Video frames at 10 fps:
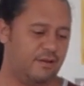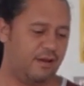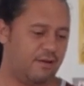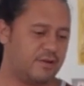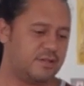
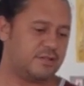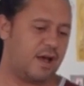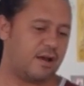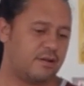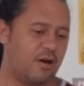I'm gonna
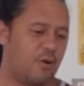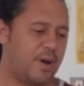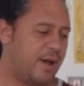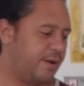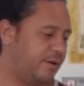start now
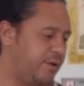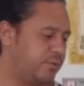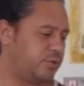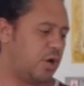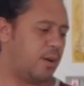my new
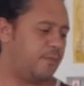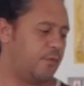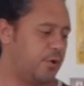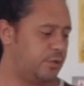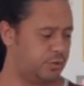job
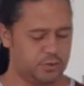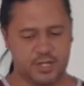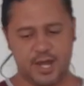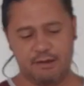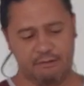for
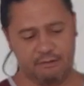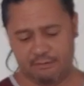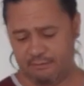today.